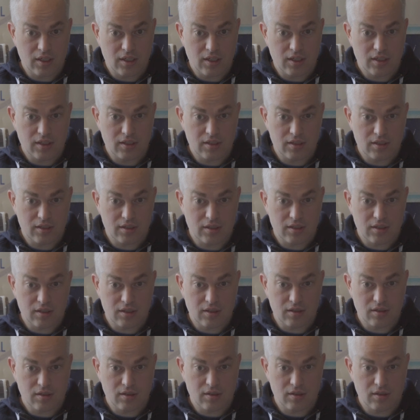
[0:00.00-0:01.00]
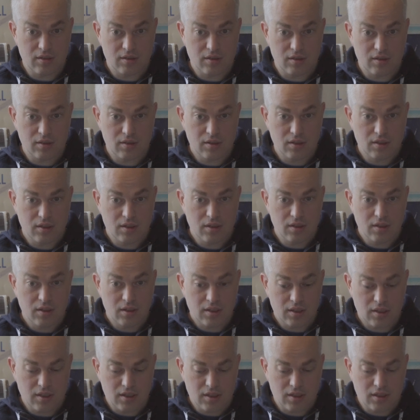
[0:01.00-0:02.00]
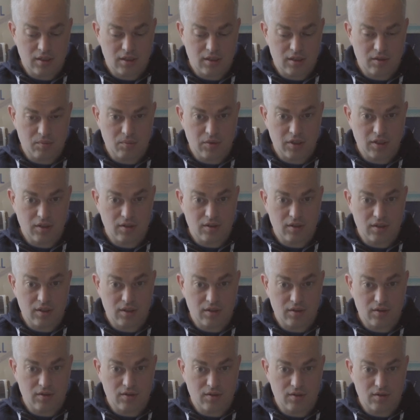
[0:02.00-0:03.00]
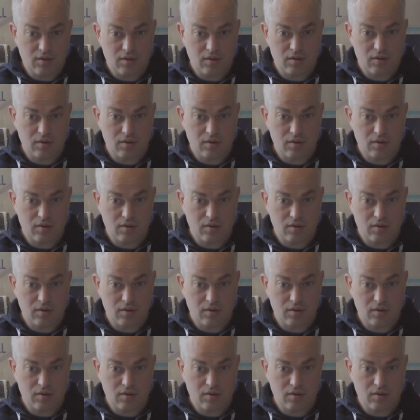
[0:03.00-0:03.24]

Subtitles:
X and increment it.